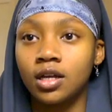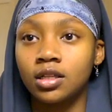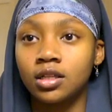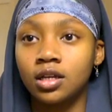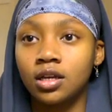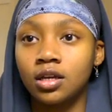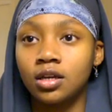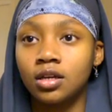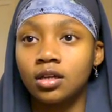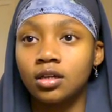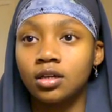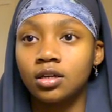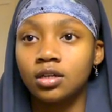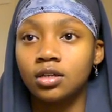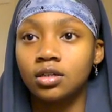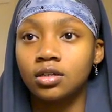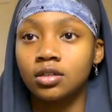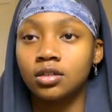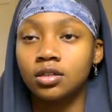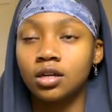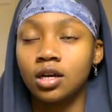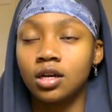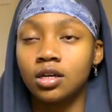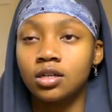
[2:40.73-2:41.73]
I think
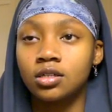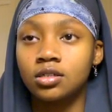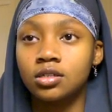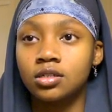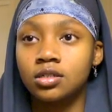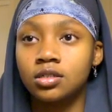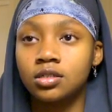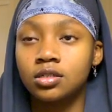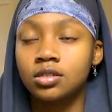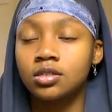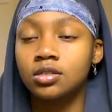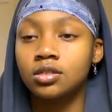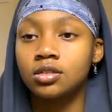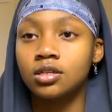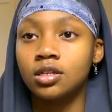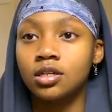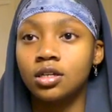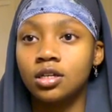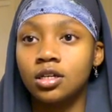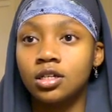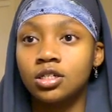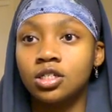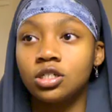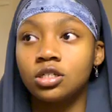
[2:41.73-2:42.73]
because
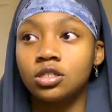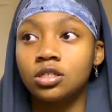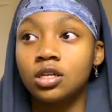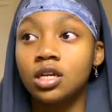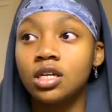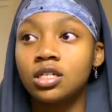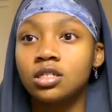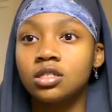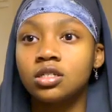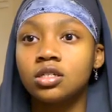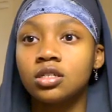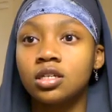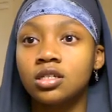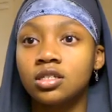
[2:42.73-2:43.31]
it just it's